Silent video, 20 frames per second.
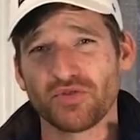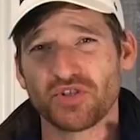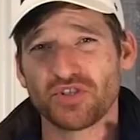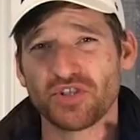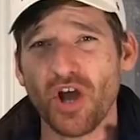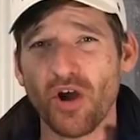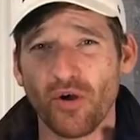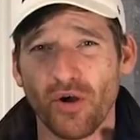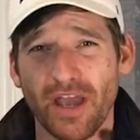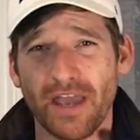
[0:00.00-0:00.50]

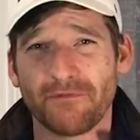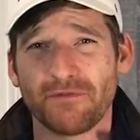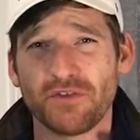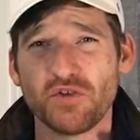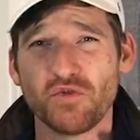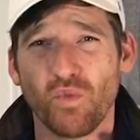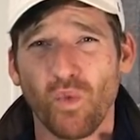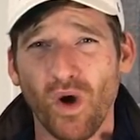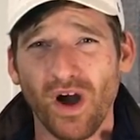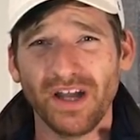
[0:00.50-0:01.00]
so if
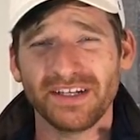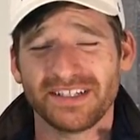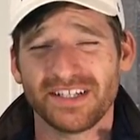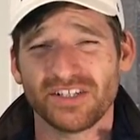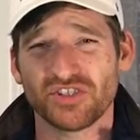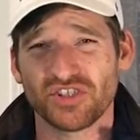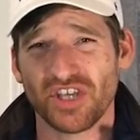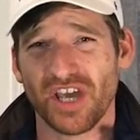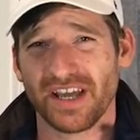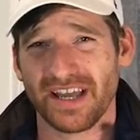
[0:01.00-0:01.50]
you want
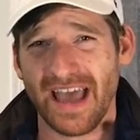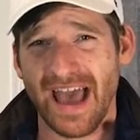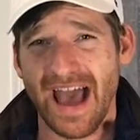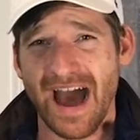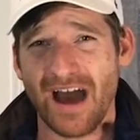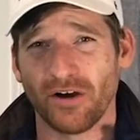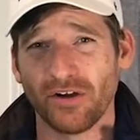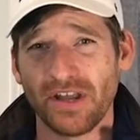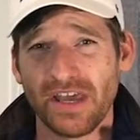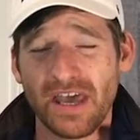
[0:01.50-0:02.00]
to check
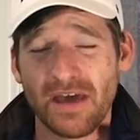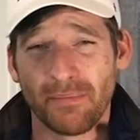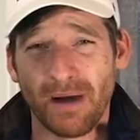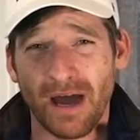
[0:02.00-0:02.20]
out